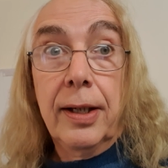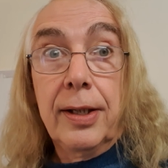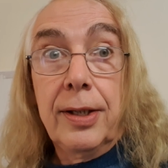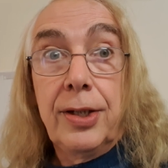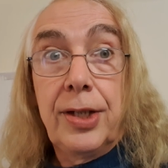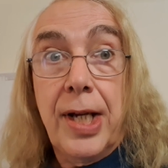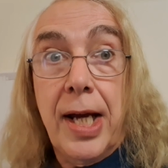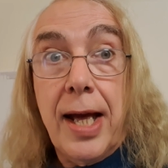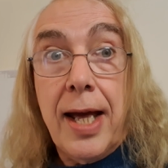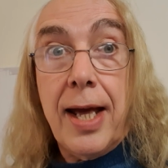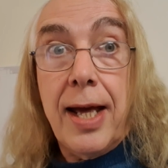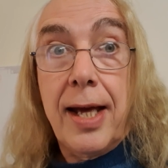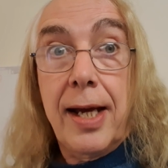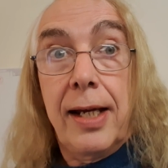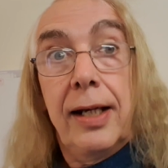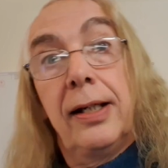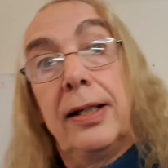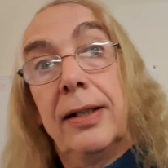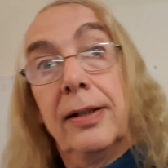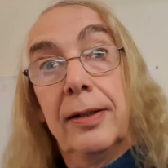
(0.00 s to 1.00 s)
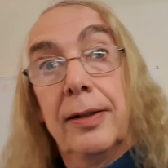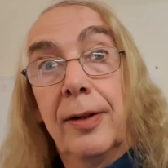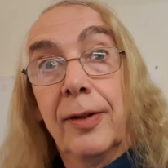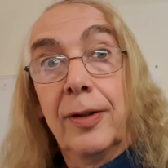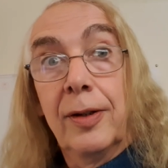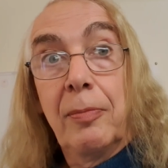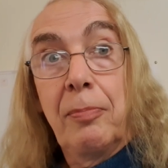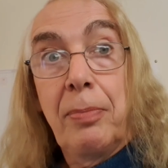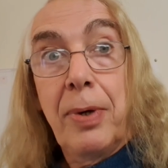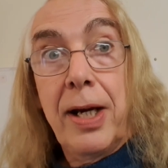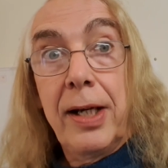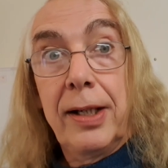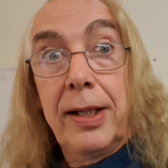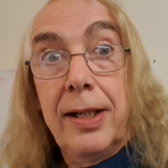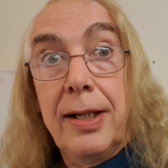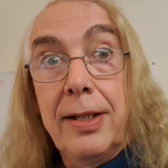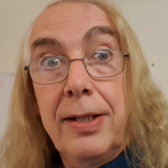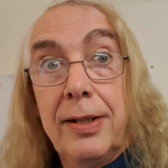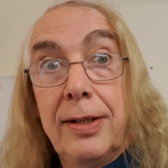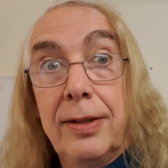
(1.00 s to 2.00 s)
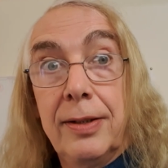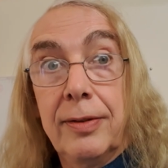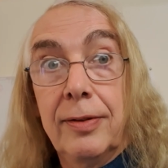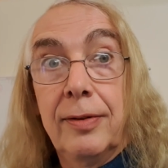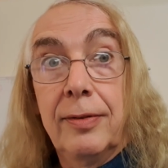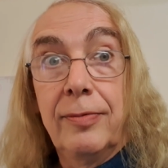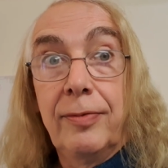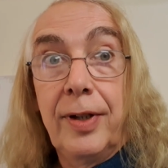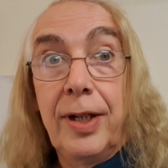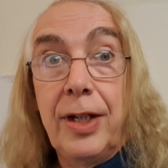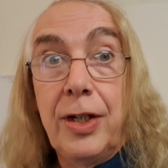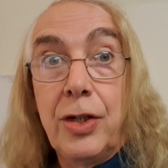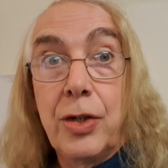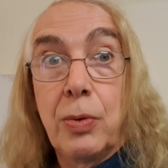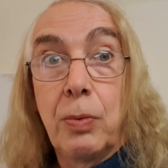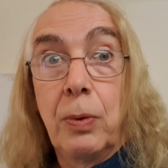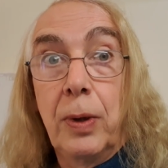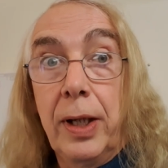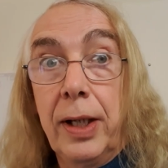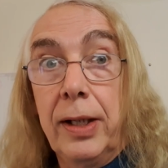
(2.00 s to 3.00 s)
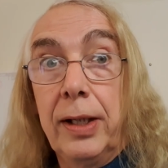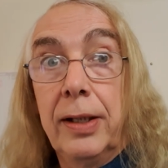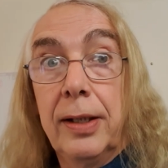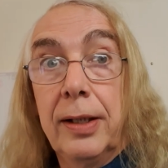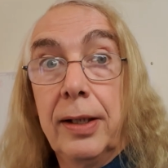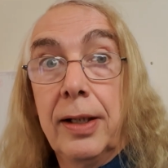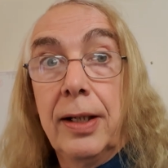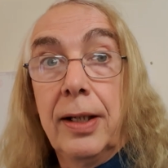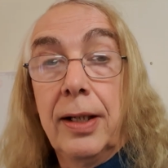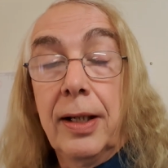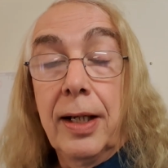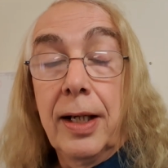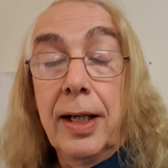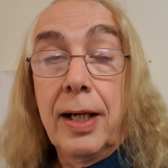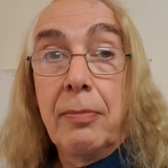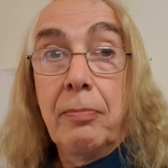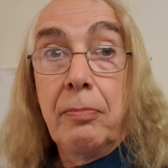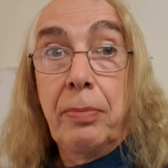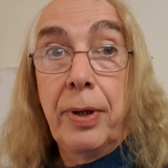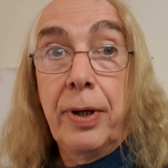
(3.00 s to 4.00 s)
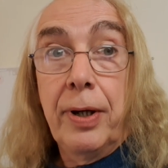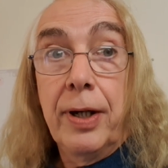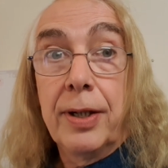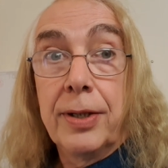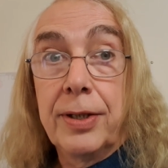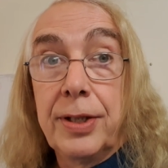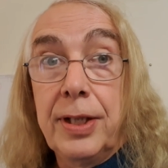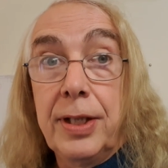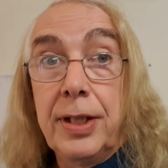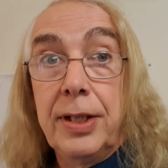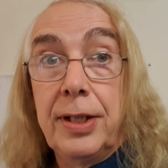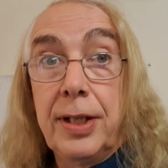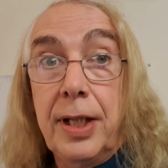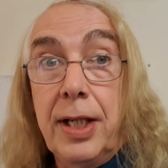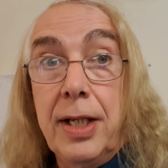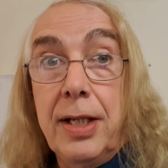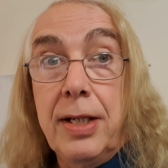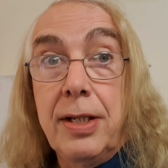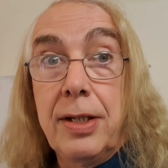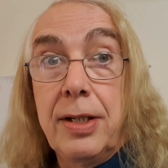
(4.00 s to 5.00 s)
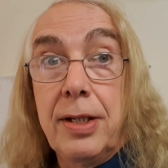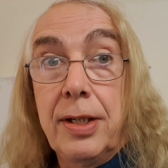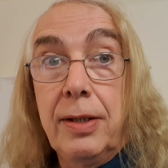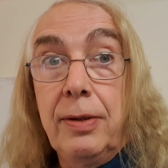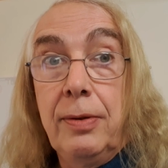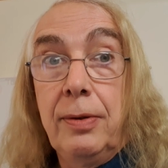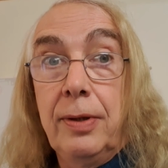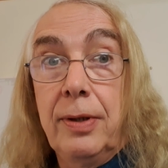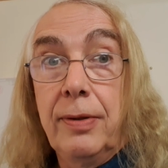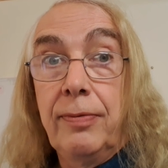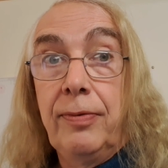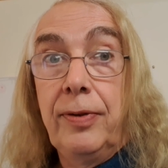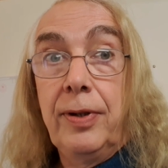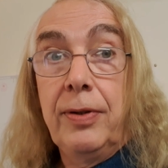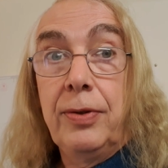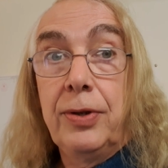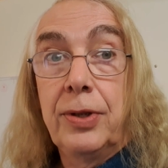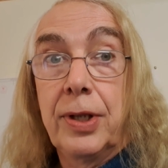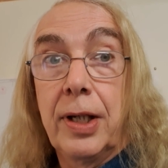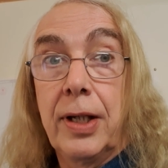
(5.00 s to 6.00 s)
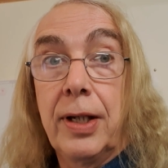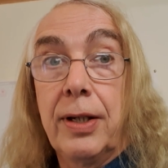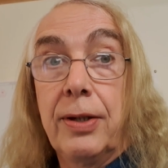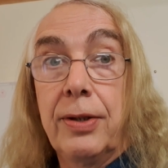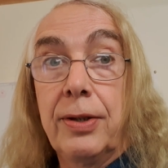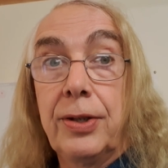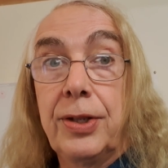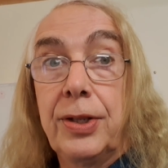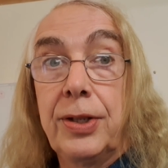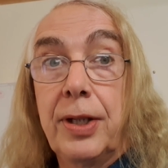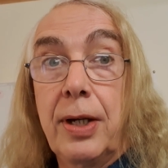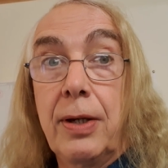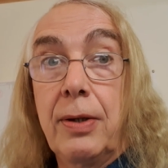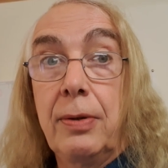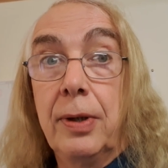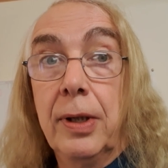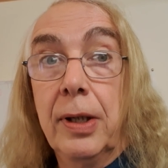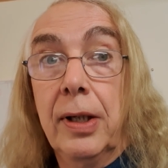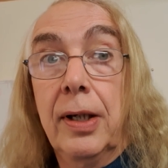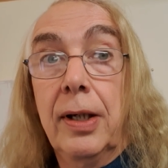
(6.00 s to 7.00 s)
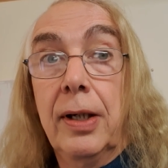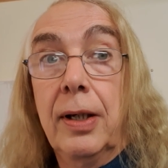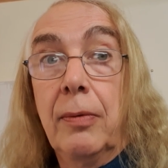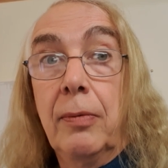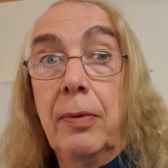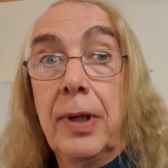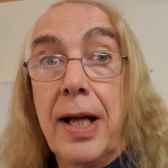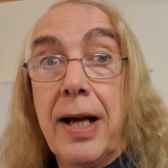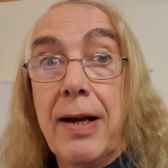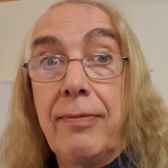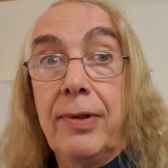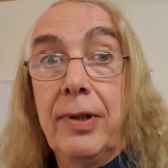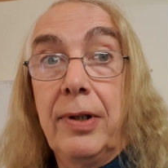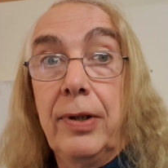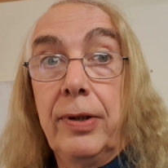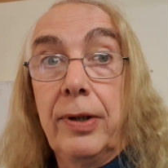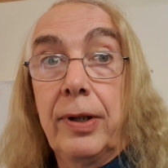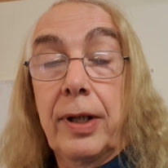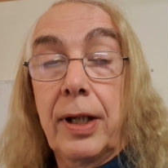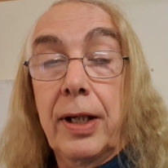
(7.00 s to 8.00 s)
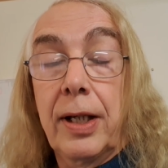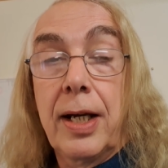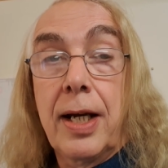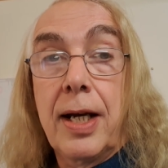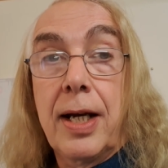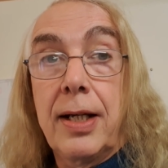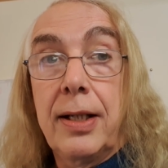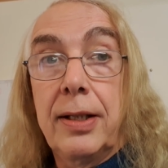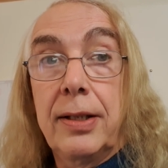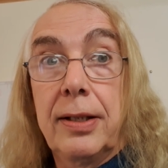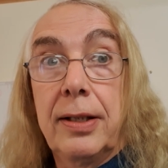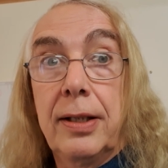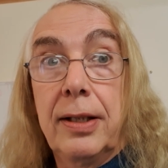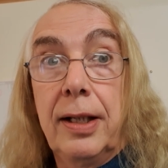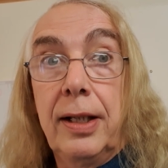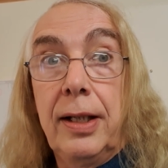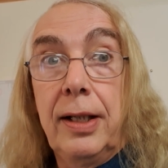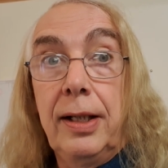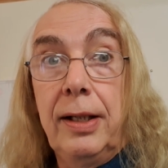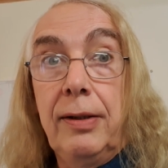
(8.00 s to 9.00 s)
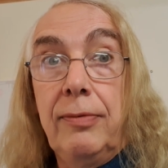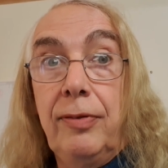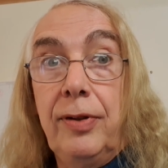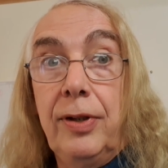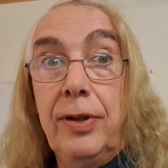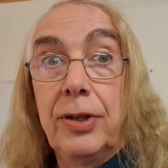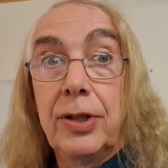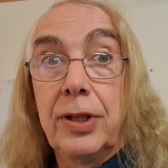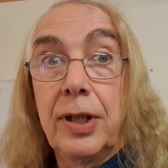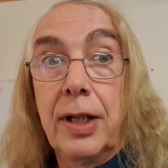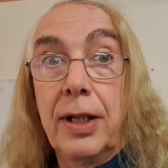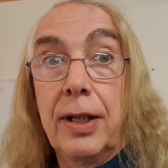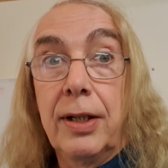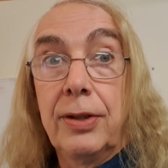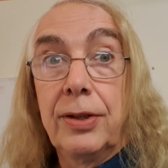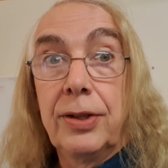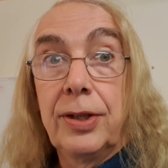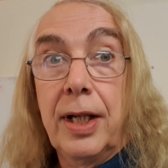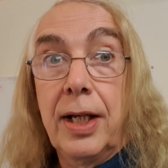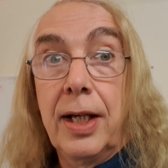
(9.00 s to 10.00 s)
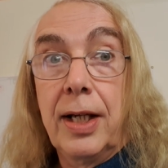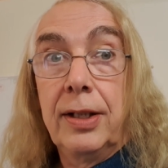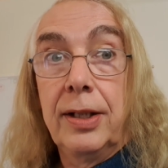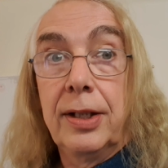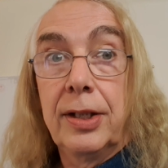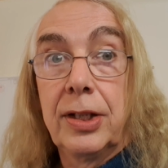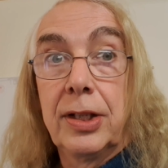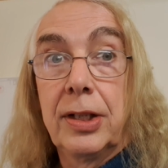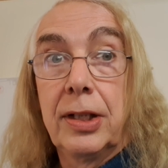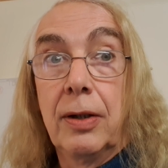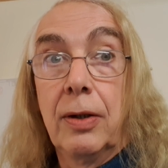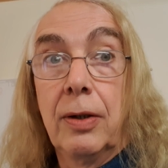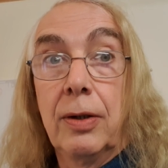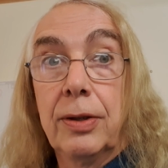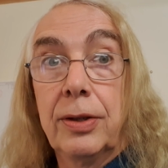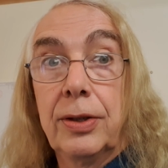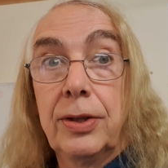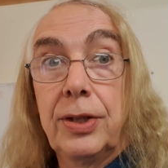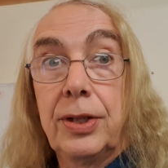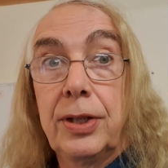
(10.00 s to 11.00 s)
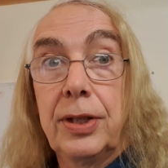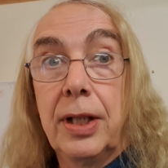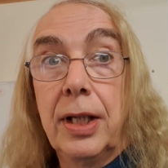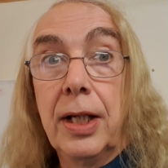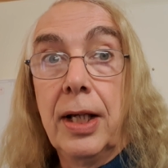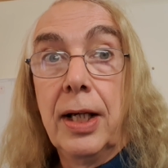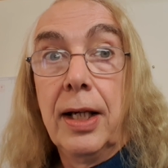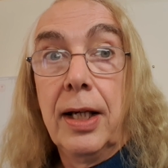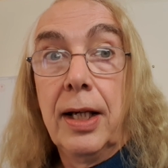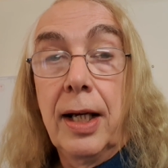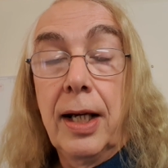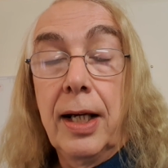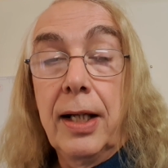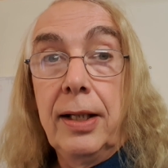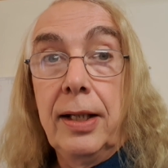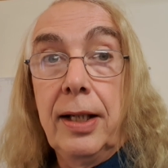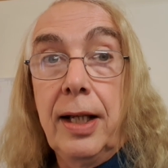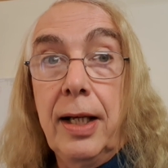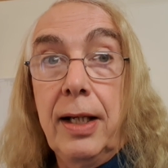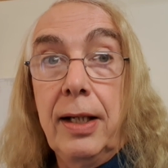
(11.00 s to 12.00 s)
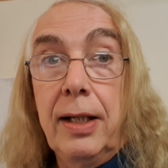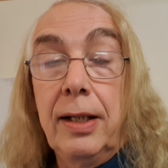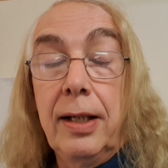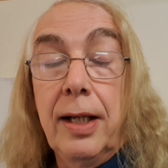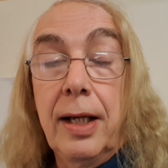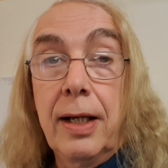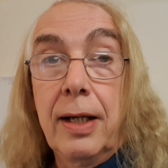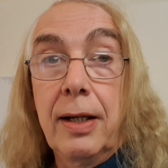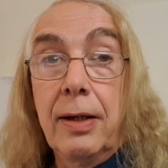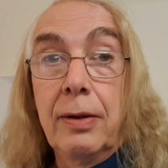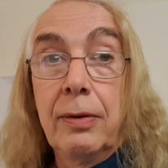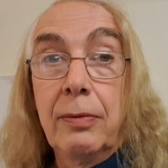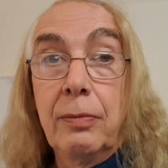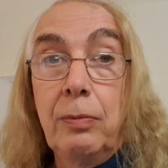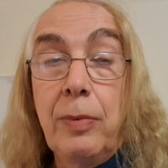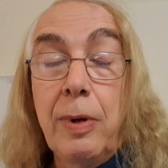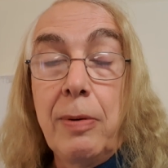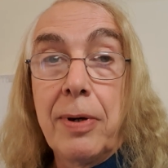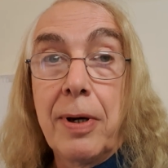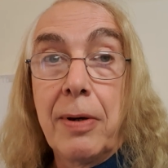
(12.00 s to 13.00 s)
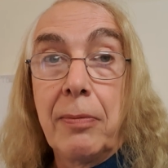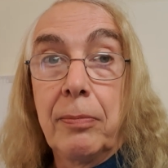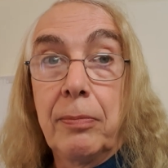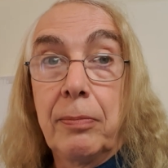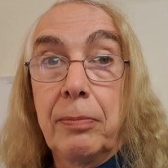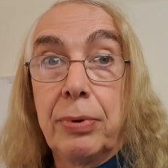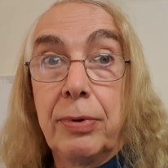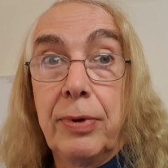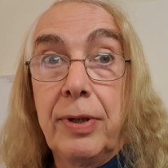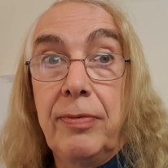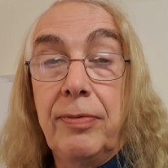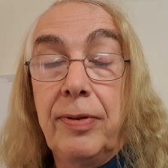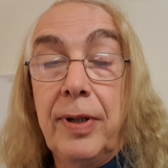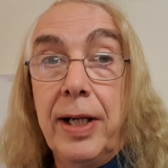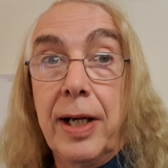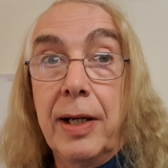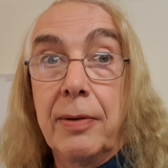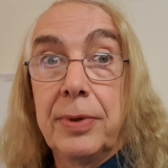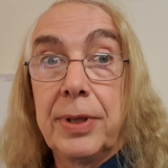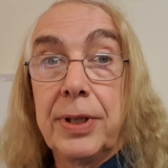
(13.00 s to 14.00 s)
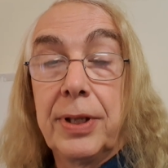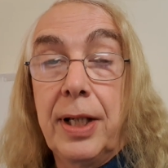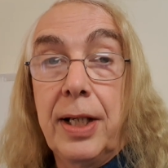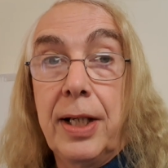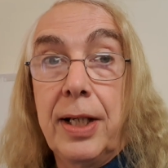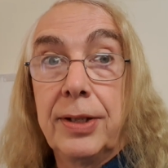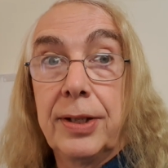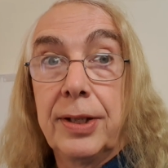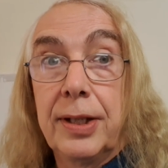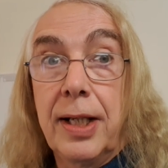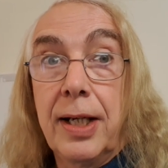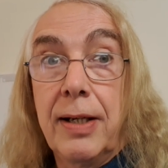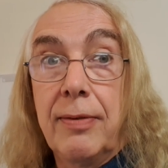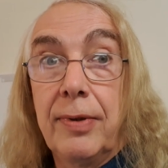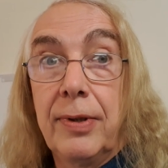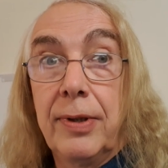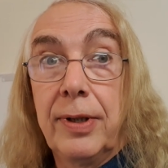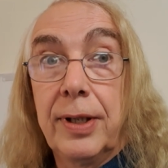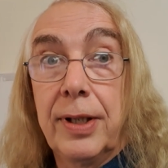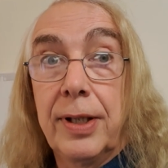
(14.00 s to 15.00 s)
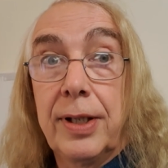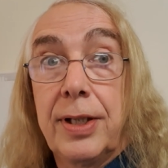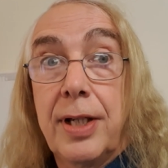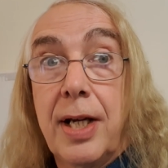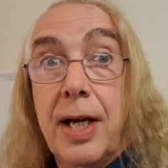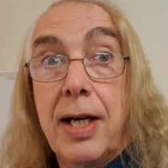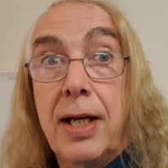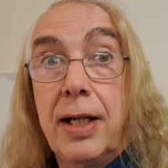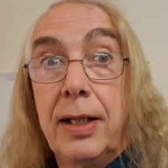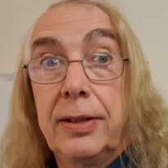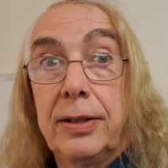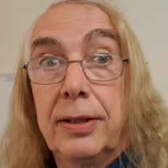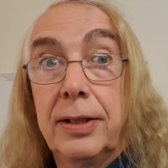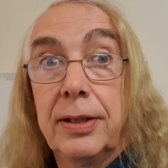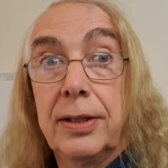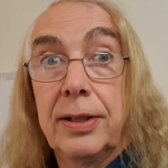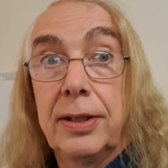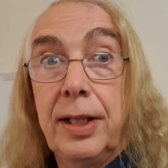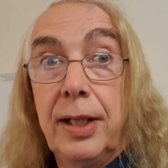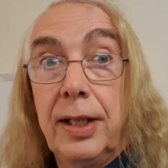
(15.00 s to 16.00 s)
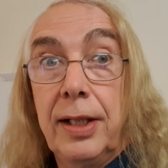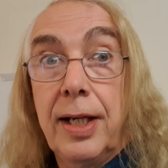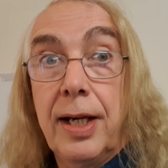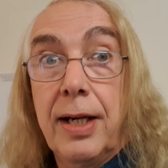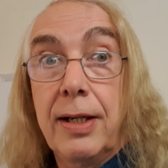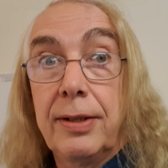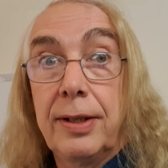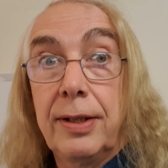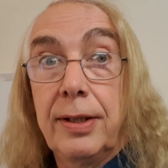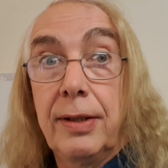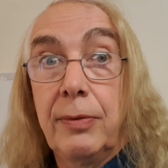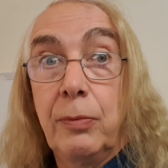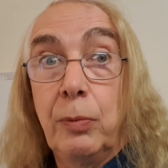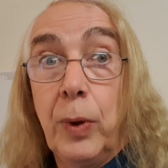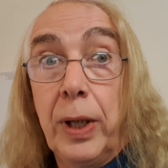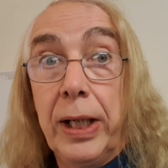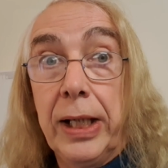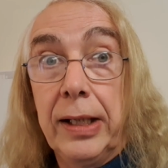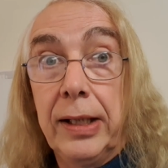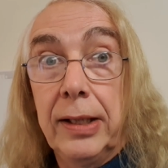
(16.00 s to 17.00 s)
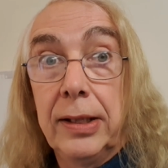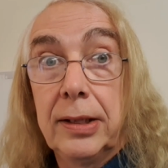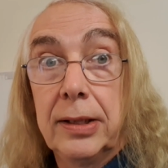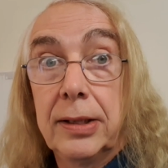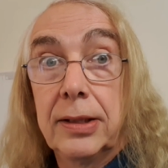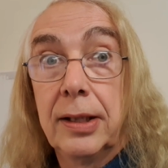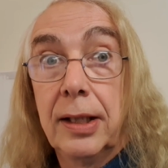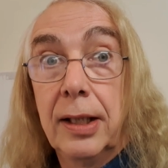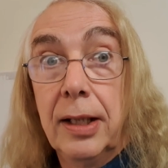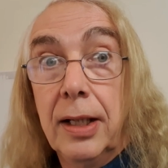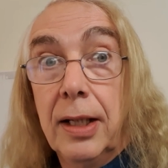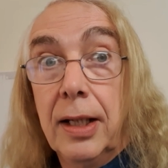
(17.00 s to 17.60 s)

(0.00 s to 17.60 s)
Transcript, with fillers: tag on the back end of each wing um, passes into the fuselage. So we'll have a look at the fuselage and the slots and then uh, whip up briefly upstairs and have a look at the tags that stick out of the wings.